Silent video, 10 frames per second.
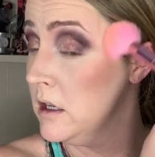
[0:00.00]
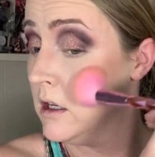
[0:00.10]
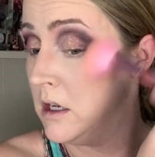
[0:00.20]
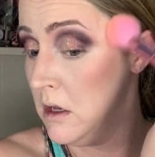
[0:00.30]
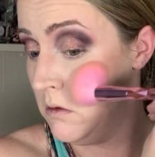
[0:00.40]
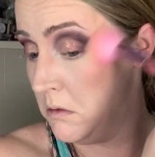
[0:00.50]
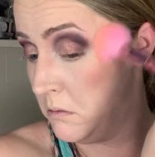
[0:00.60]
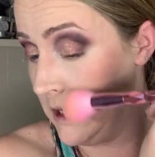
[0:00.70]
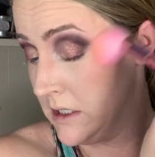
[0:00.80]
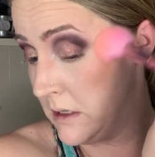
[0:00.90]
You know,
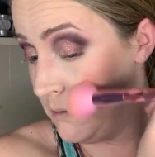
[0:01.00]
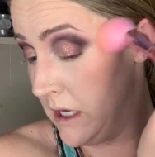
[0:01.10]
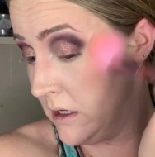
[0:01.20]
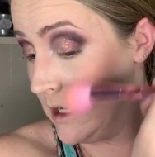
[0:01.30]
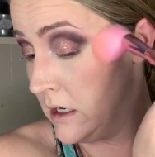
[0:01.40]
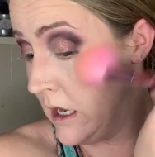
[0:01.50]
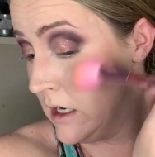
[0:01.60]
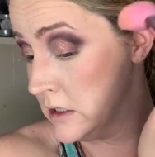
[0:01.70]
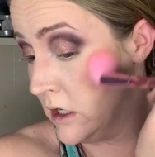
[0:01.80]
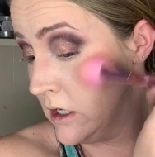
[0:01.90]
picks up pigment. Not
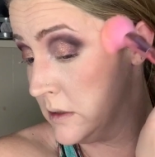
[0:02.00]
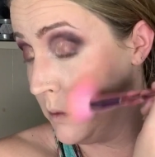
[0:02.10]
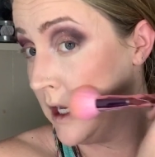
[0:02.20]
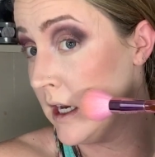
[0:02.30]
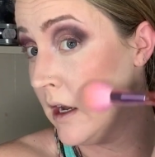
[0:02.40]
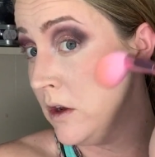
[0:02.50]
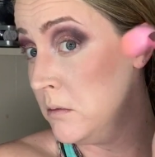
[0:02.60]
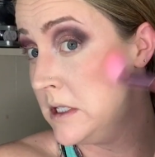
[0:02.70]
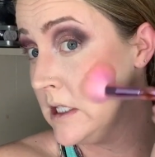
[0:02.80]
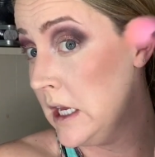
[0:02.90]
as good as blending out your
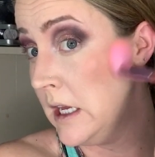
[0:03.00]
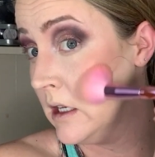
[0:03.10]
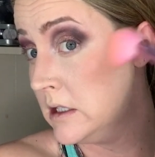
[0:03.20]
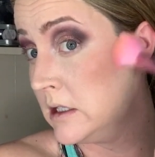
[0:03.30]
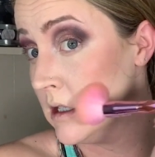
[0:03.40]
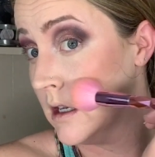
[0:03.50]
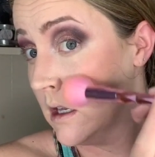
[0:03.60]
mistakes.